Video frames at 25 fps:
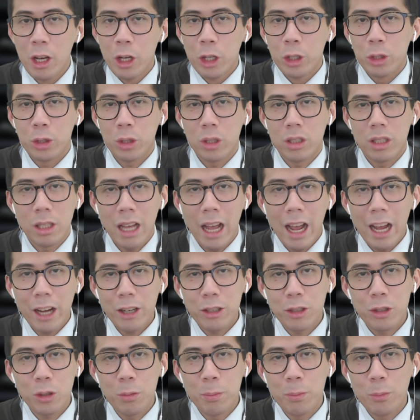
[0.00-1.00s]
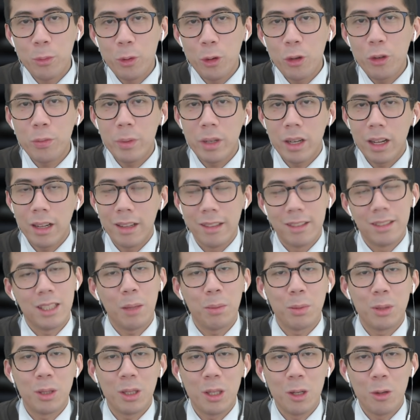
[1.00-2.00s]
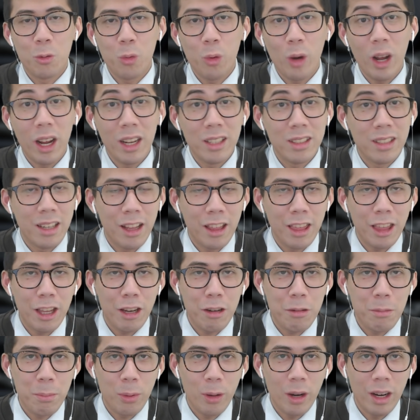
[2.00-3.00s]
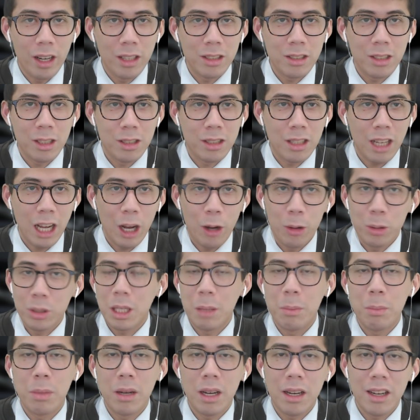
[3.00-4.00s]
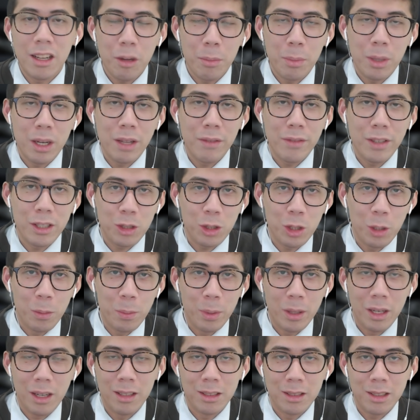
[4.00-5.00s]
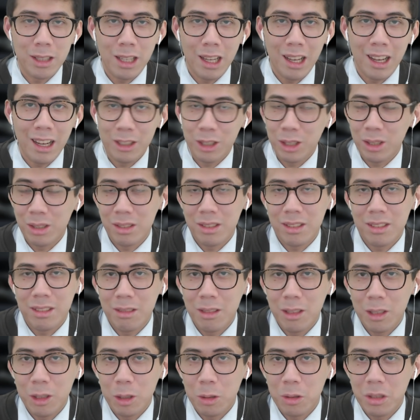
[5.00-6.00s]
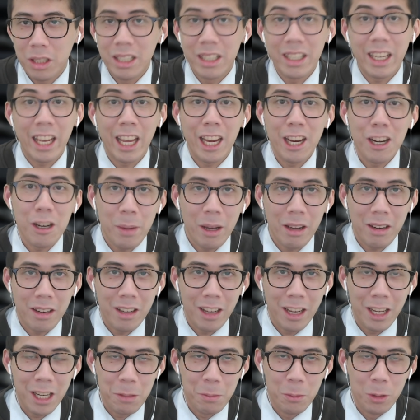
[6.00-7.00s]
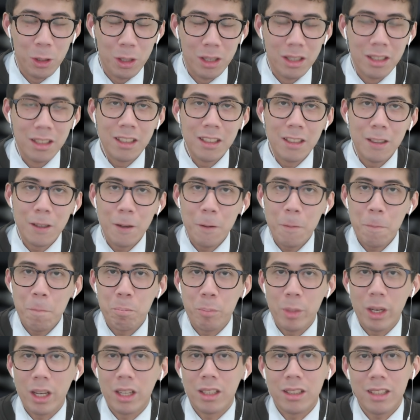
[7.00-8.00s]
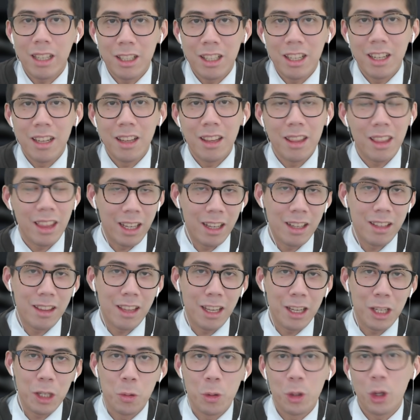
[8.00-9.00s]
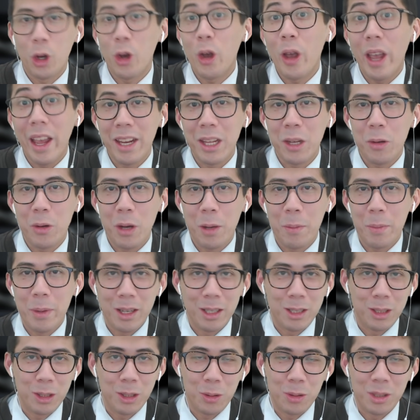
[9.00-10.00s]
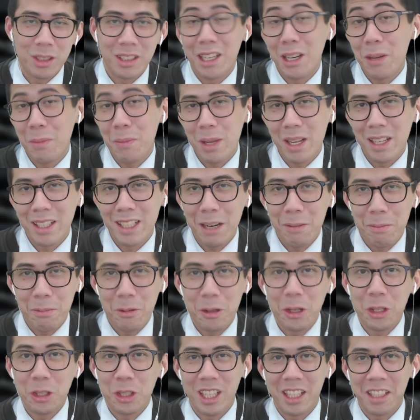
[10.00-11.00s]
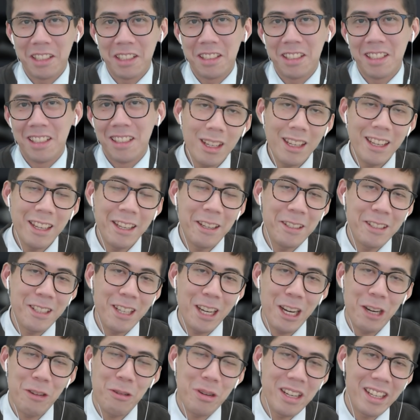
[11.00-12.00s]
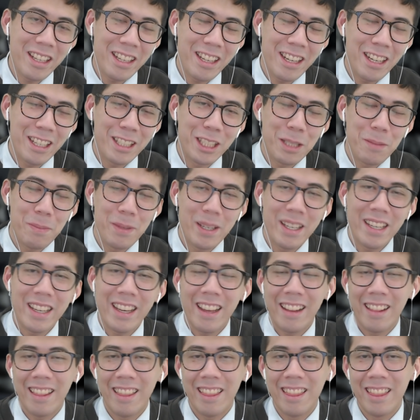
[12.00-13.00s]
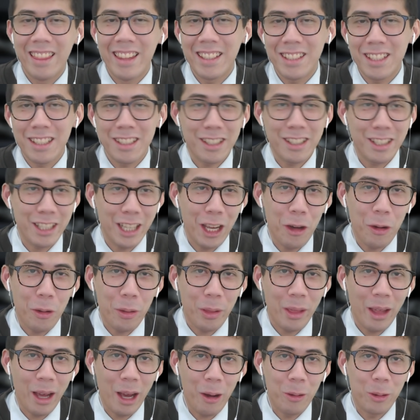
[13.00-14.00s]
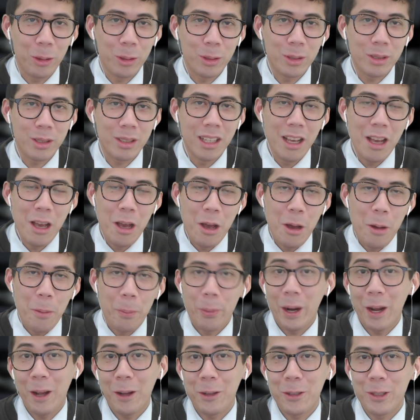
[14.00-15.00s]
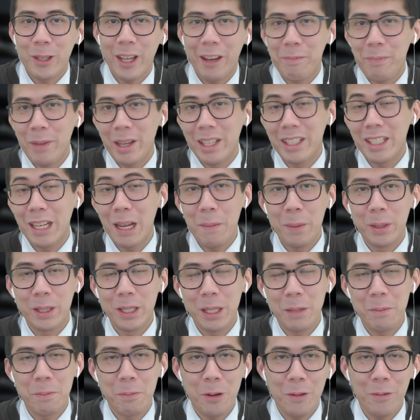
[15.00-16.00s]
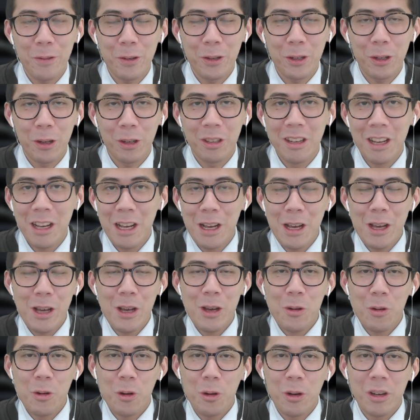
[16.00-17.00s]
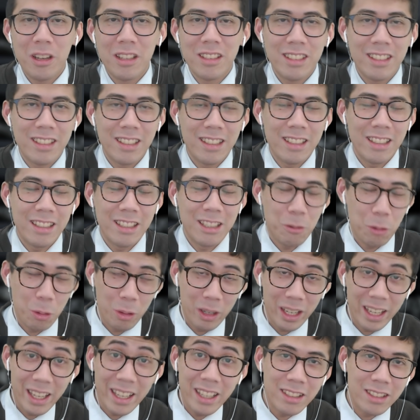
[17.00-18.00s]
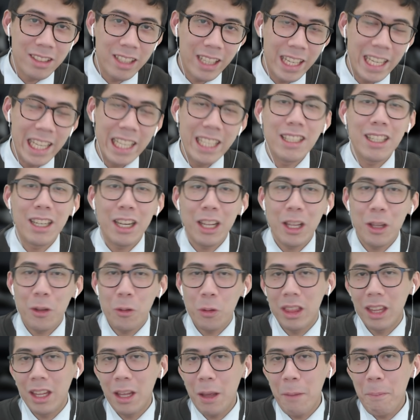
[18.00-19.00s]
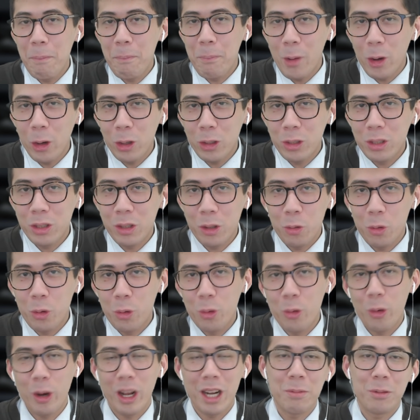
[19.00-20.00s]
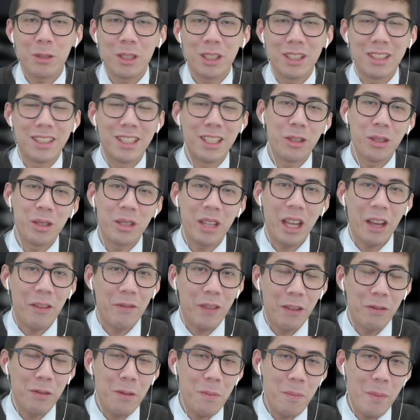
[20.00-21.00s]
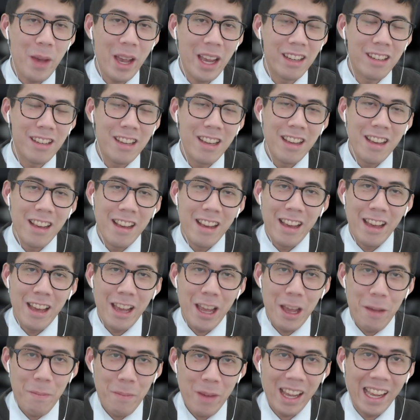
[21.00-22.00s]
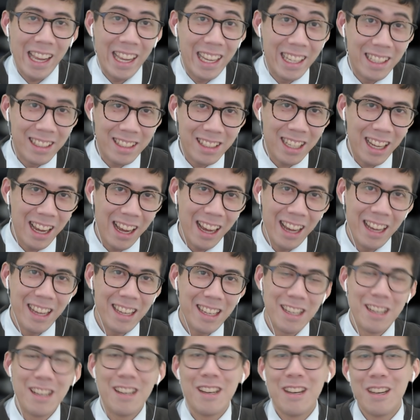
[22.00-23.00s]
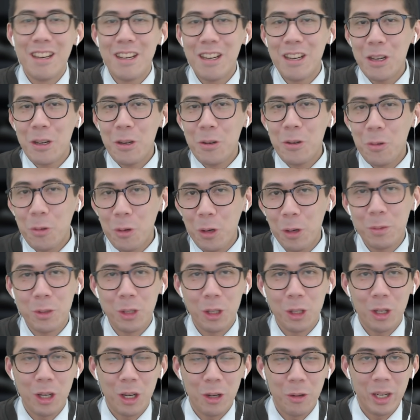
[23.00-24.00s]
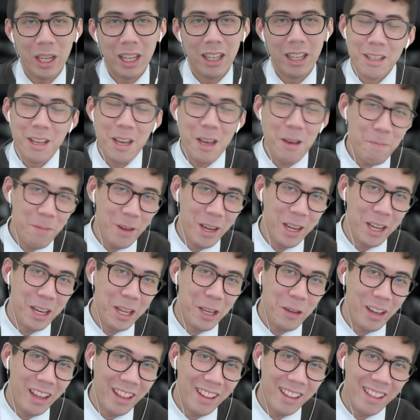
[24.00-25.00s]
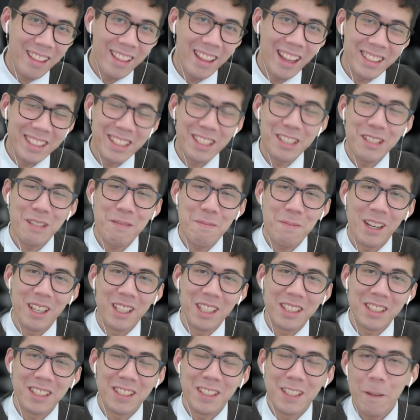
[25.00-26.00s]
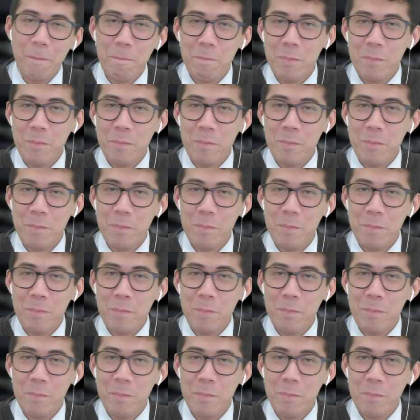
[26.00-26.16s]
So the actual movement and the subsequent rise in Ethereum prices, I was completely oblivious to because I just didn't care about it anymore. Because I didn't think that you would go anywhere because it was going to be a dead project. And ironically speaking, this sale that I was proud to have made 10% profit on was, or is, easily the most regrettable decision I've ever made in my entire crypto career. But anyway, that's in the past.